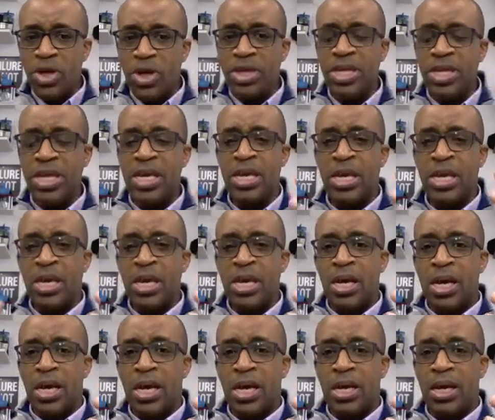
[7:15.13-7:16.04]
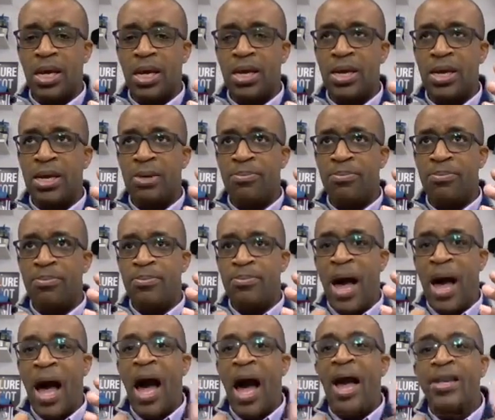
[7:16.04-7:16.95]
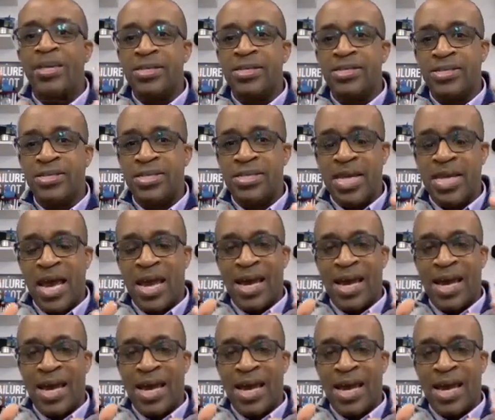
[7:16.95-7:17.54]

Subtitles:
really embodies